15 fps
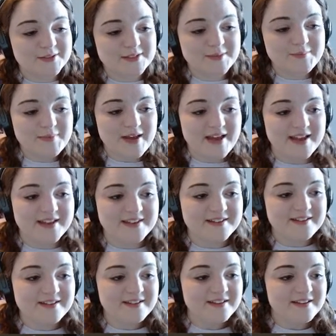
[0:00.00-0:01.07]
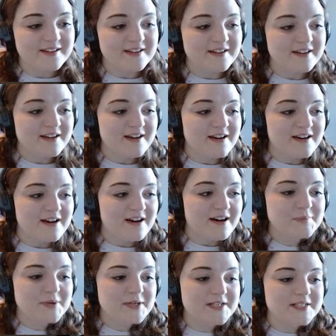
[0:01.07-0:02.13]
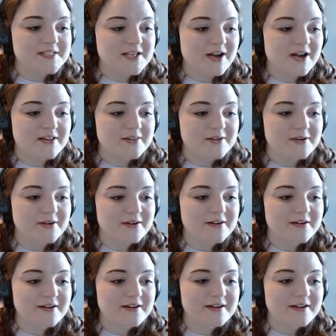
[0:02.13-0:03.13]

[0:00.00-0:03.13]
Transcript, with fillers: to bed, put toddler